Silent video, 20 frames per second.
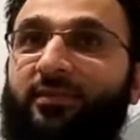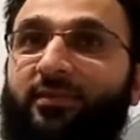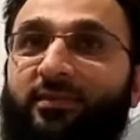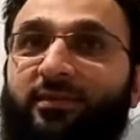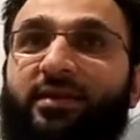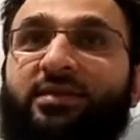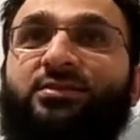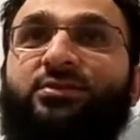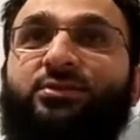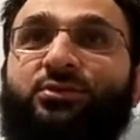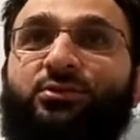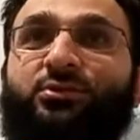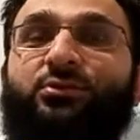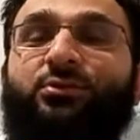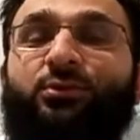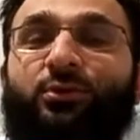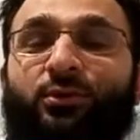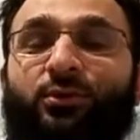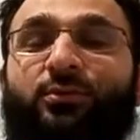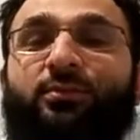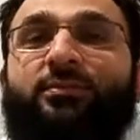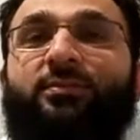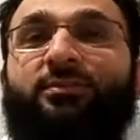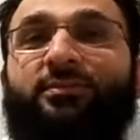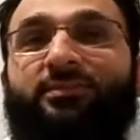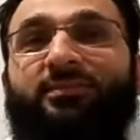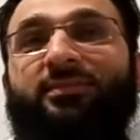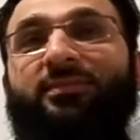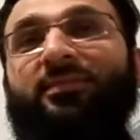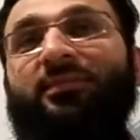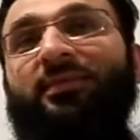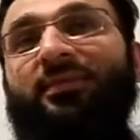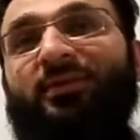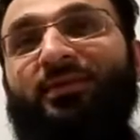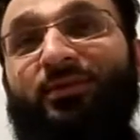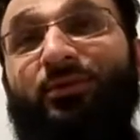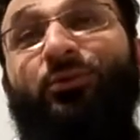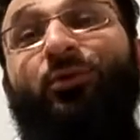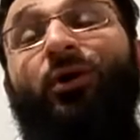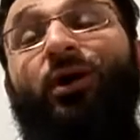that's good to know.
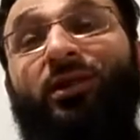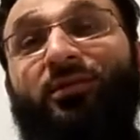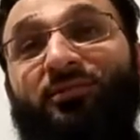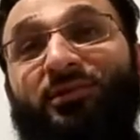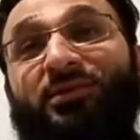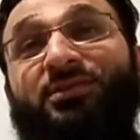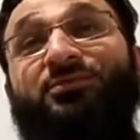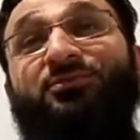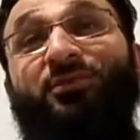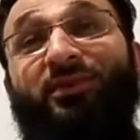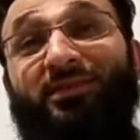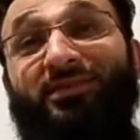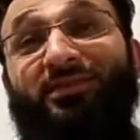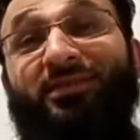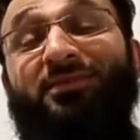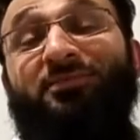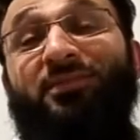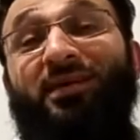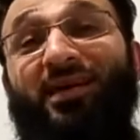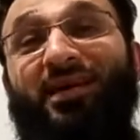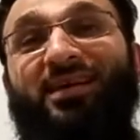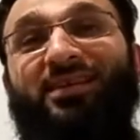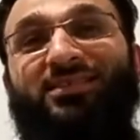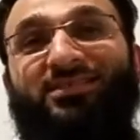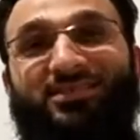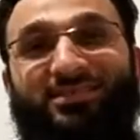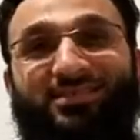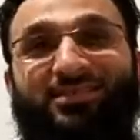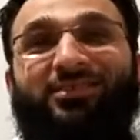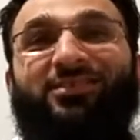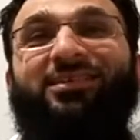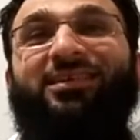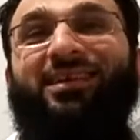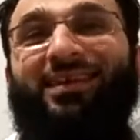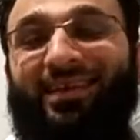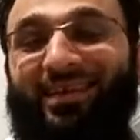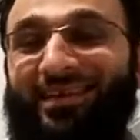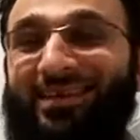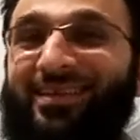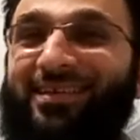You always won the match.
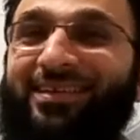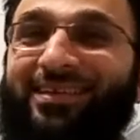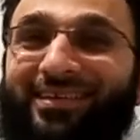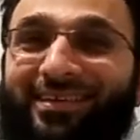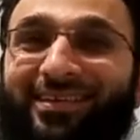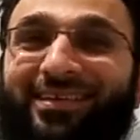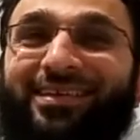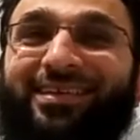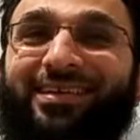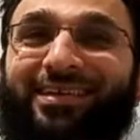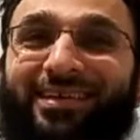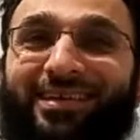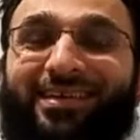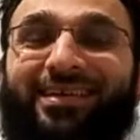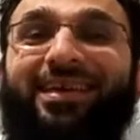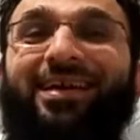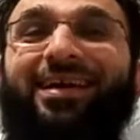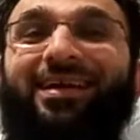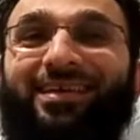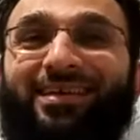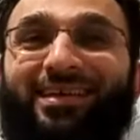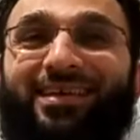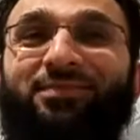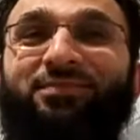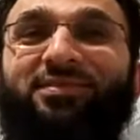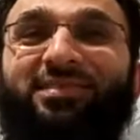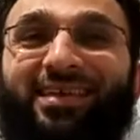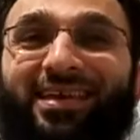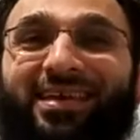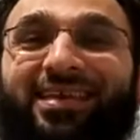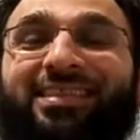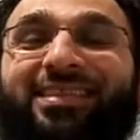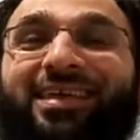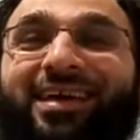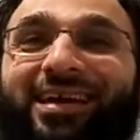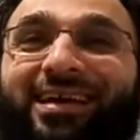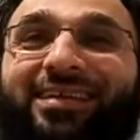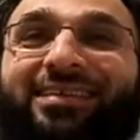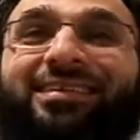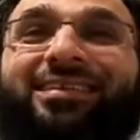Okay. Yeah, keep saying
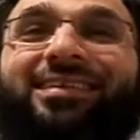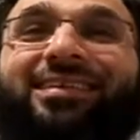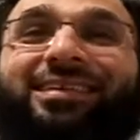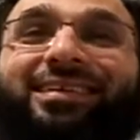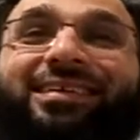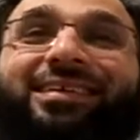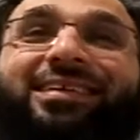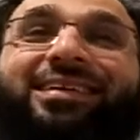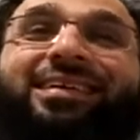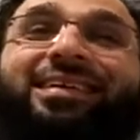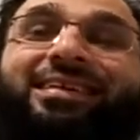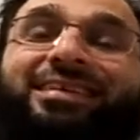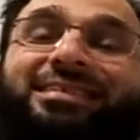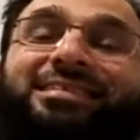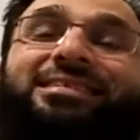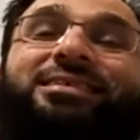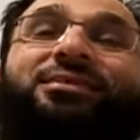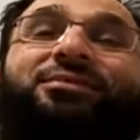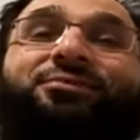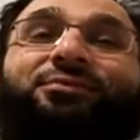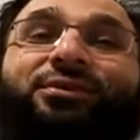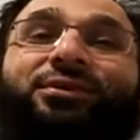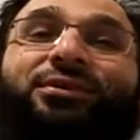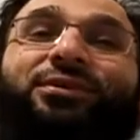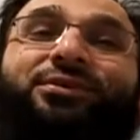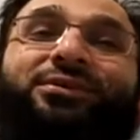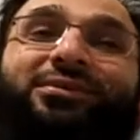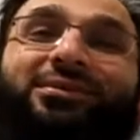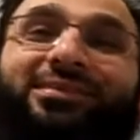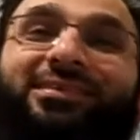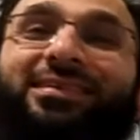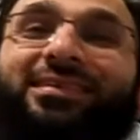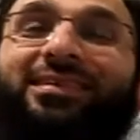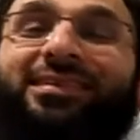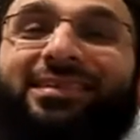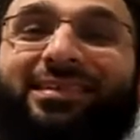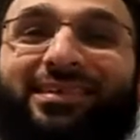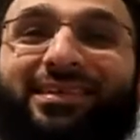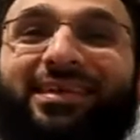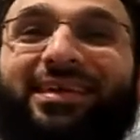that. It's good for you.
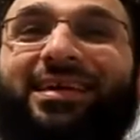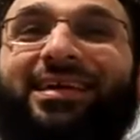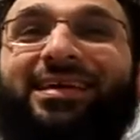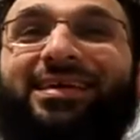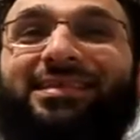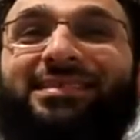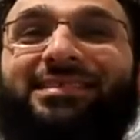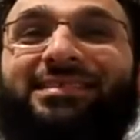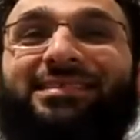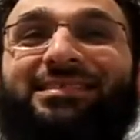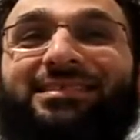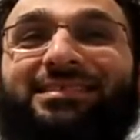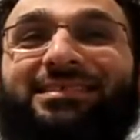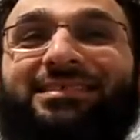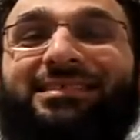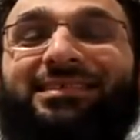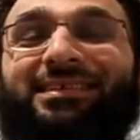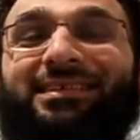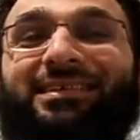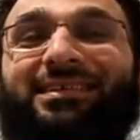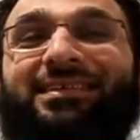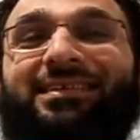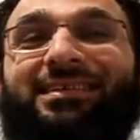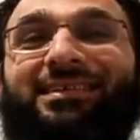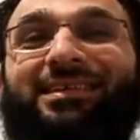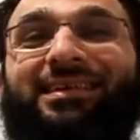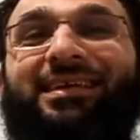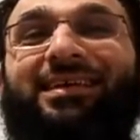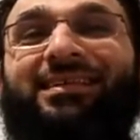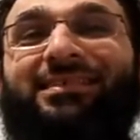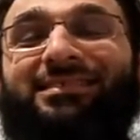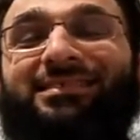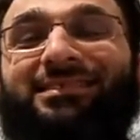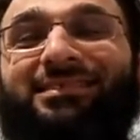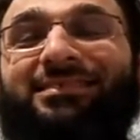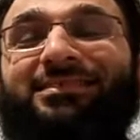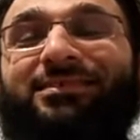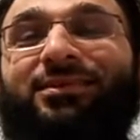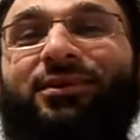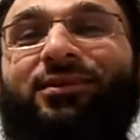Yes. Yes,
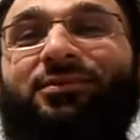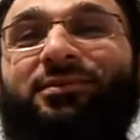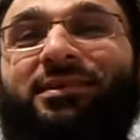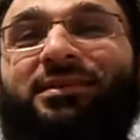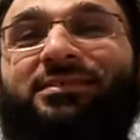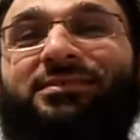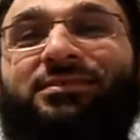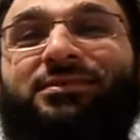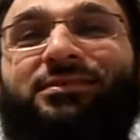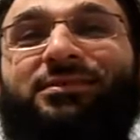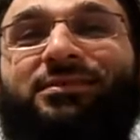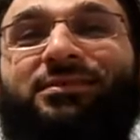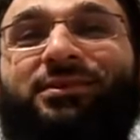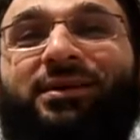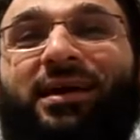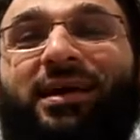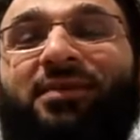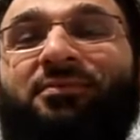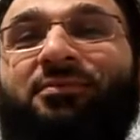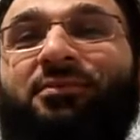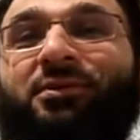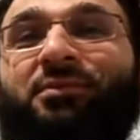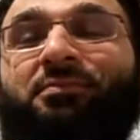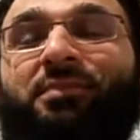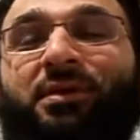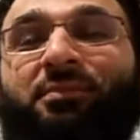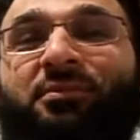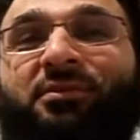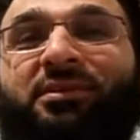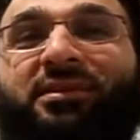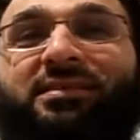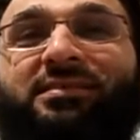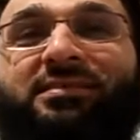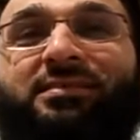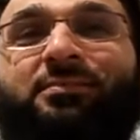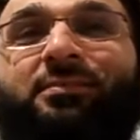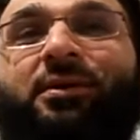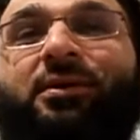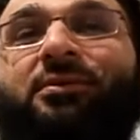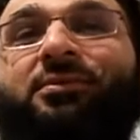it's always good to have good memories
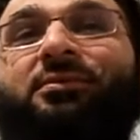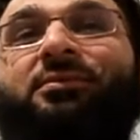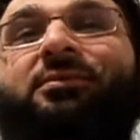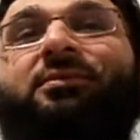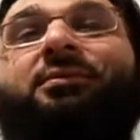about,